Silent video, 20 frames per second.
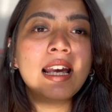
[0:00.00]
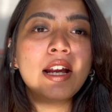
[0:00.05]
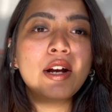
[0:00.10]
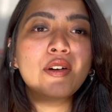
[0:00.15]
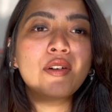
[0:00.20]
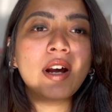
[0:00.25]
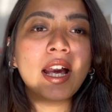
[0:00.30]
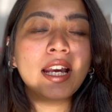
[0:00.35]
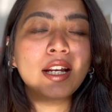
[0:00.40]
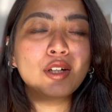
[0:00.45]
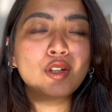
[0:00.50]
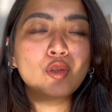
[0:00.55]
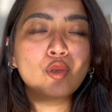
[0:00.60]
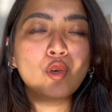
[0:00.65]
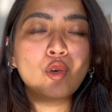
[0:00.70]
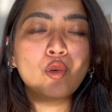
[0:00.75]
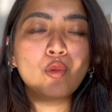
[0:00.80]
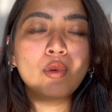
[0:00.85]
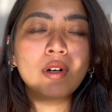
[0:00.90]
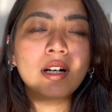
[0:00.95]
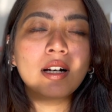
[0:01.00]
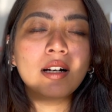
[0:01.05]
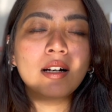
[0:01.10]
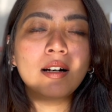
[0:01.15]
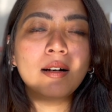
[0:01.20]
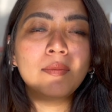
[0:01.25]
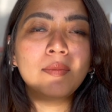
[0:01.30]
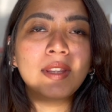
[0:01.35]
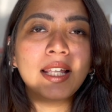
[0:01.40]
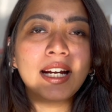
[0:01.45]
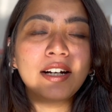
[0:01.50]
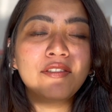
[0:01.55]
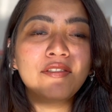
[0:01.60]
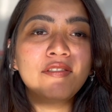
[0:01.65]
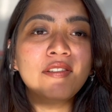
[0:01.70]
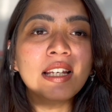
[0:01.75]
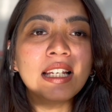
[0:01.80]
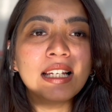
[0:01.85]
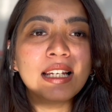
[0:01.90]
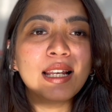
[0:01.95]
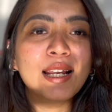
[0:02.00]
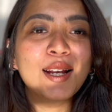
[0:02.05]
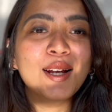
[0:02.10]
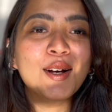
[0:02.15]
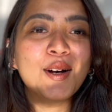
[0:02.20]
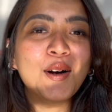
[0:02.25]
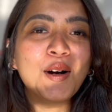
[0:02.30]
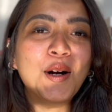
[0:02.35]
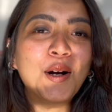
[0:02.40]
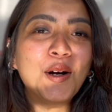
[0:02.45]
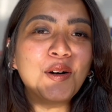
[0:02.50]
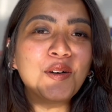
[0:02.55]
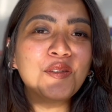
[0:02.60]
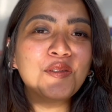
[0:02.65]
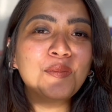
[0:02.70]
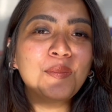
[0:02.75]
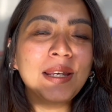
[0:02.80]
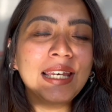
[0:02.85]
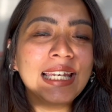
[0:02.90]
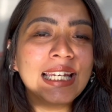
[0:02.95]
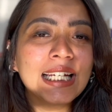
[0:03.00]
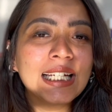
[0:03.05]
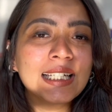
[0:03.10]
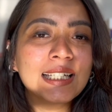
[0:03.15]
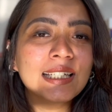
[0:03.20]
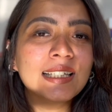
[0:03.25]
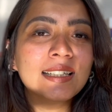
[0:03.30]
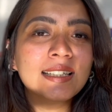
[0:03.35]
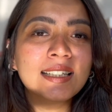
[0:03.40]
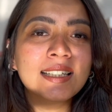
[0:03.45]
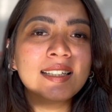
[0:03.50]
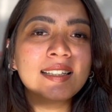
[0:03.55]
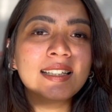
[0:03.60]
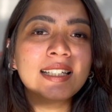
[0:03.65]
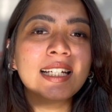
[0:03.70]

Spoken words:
trying to overcome that feeling of being cursed,